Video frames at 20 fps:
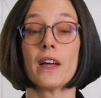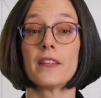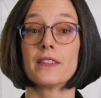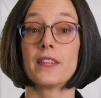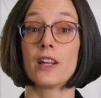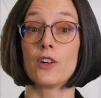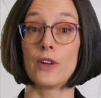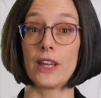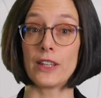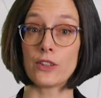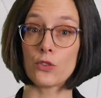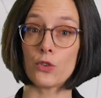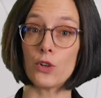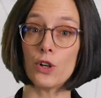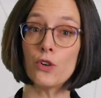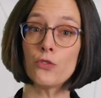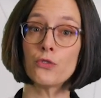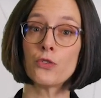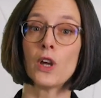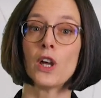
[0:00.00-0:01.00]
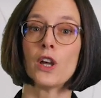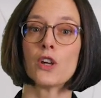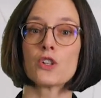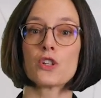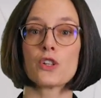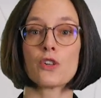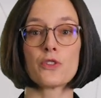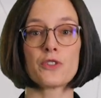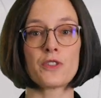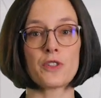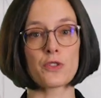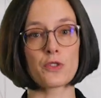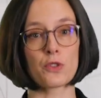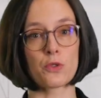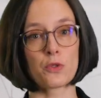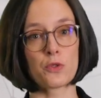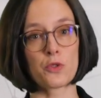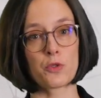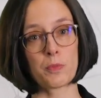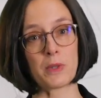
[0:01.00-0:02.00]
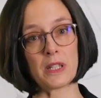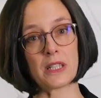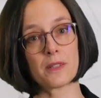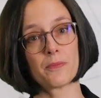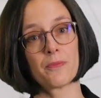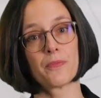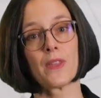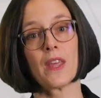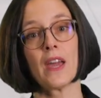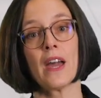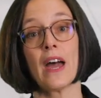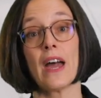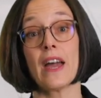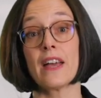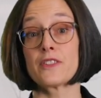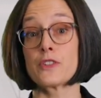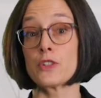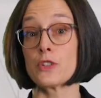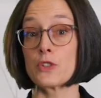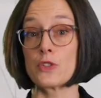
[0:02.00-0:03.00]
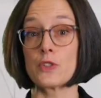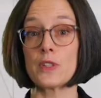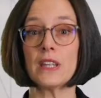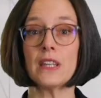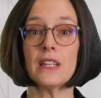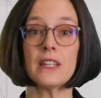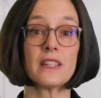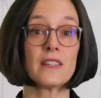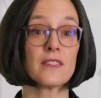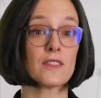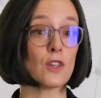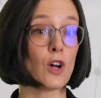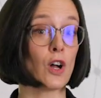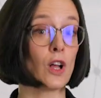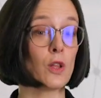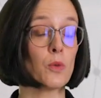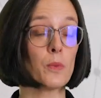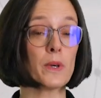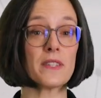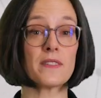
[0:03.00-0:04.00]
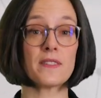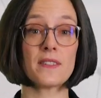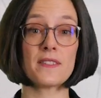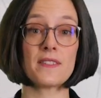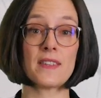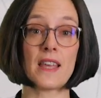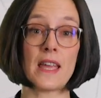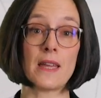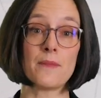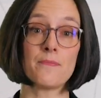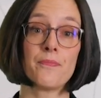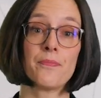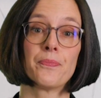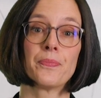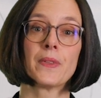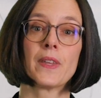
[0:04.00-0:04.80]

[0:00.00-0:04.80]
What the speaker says: The red curve shows the screw speed. As you see, it is always the same.